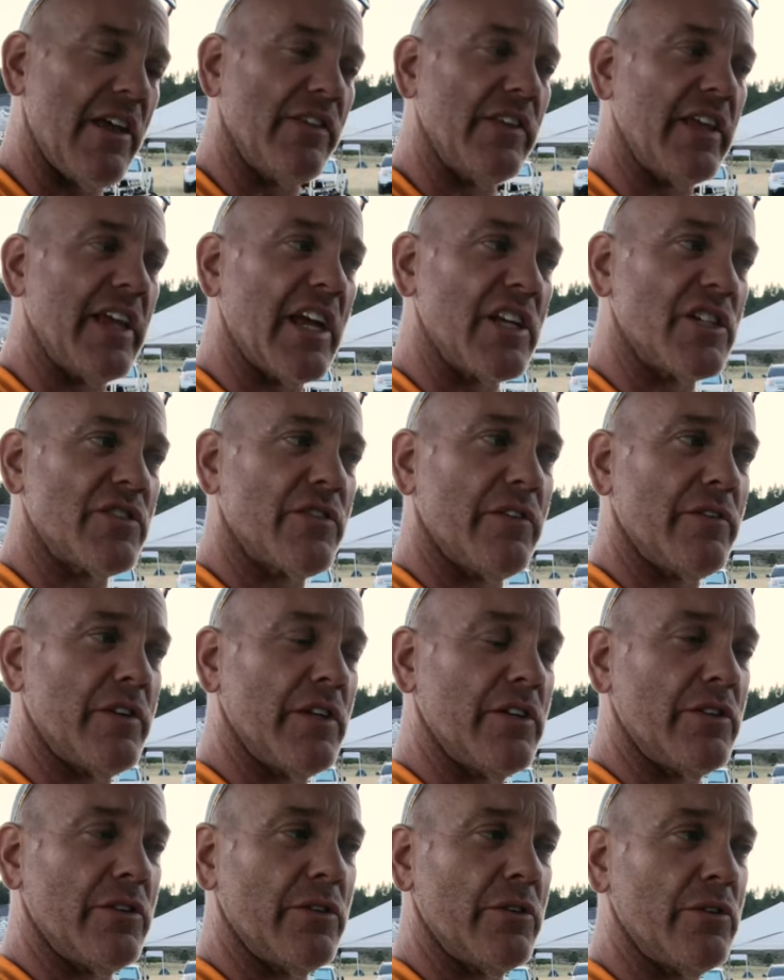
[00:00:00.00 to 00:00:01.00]
and the
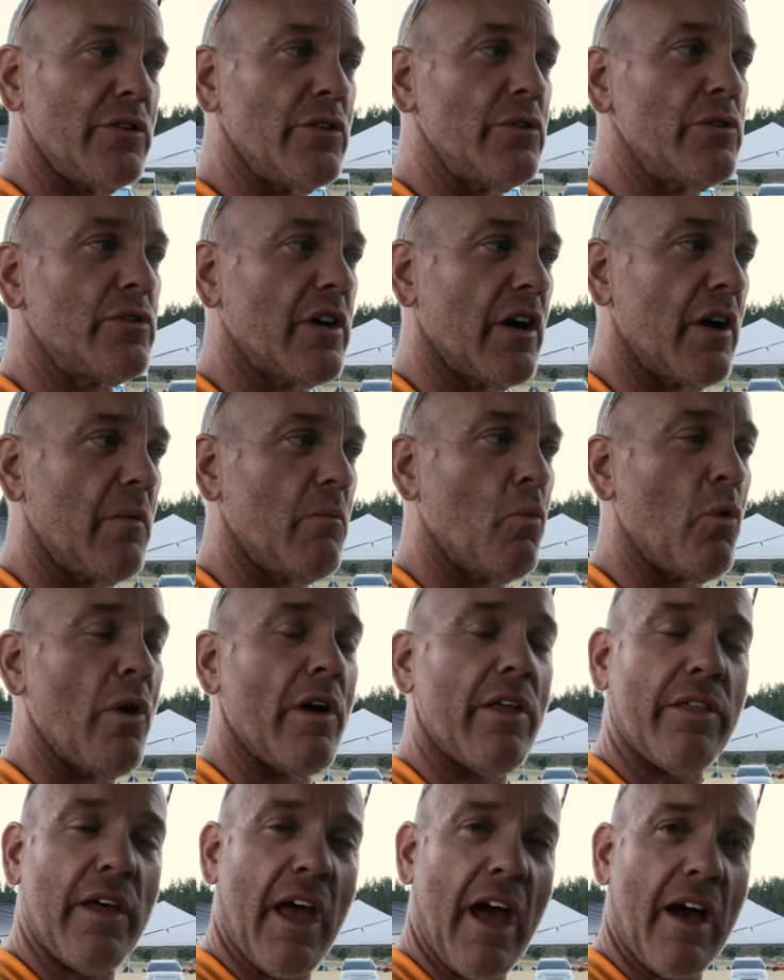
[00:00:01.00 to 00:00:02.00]
H52 do come
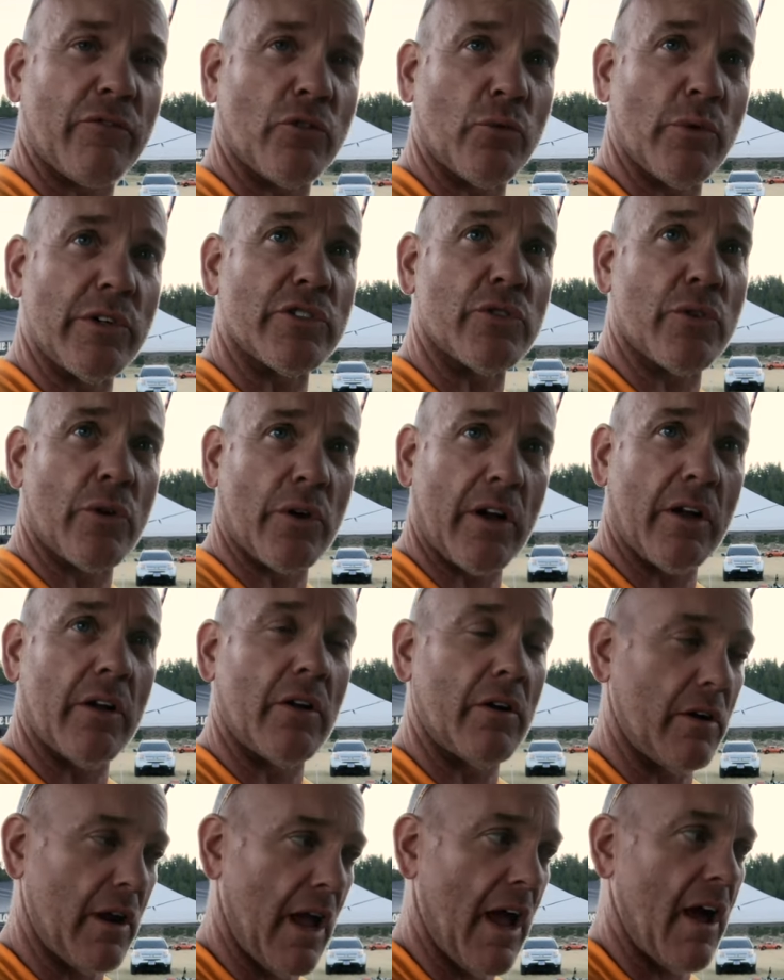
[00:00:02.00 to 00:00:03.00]
with half twist throttle,
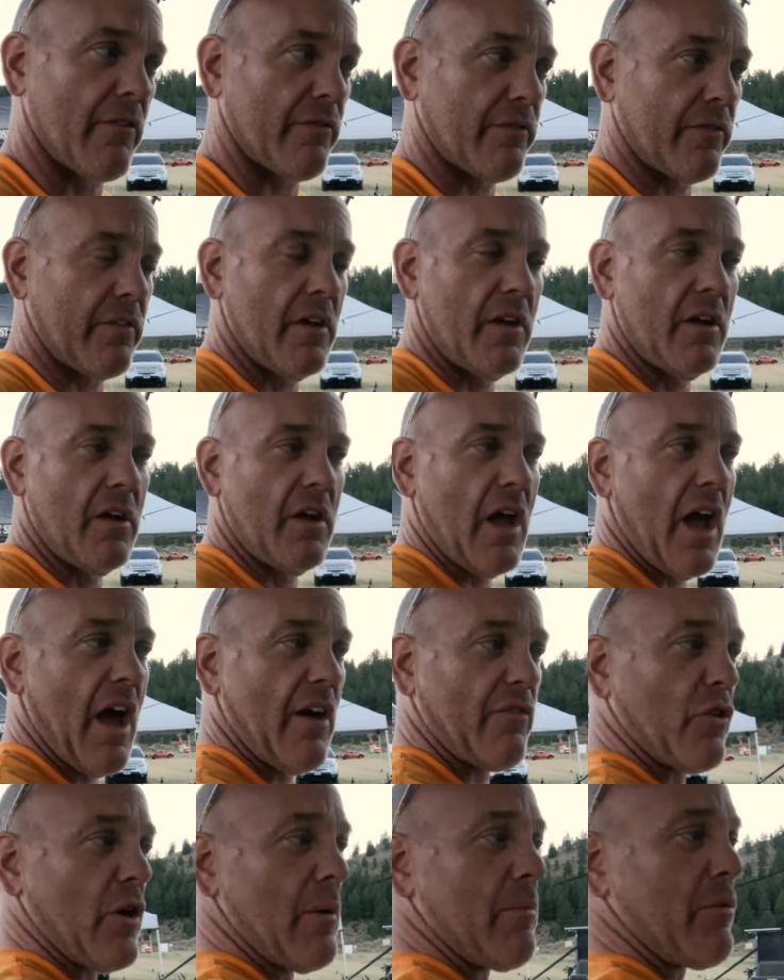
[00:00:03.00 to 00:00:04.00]
or half
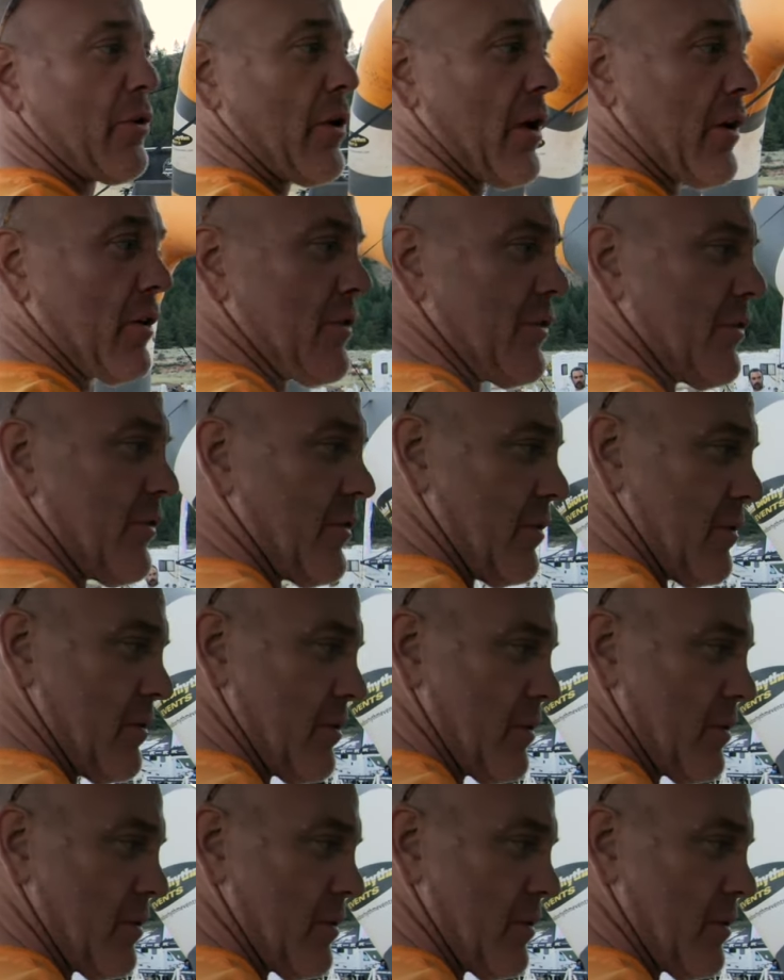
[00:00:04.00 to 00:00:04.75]
grip throttles.